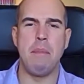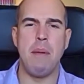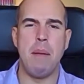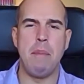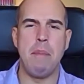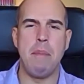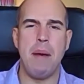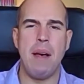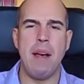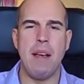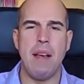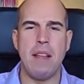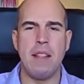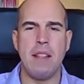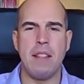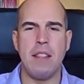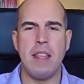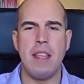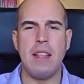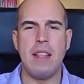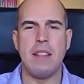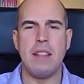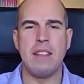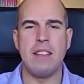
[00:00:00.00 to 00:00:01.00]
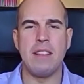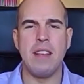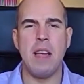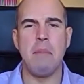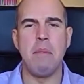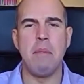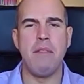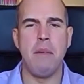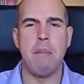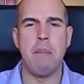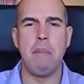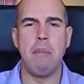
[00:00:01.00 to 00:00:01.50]
the type of
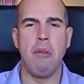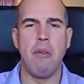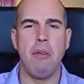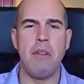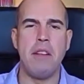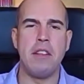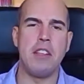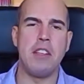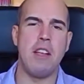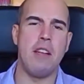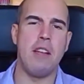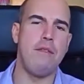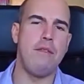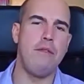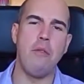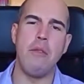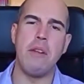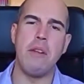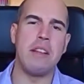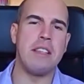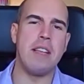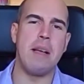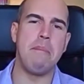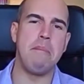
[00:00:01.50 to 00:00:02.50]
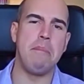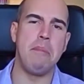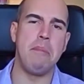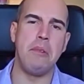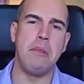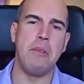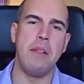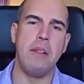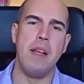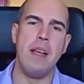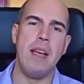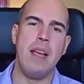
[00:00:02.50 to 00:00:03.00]
employer. So for example,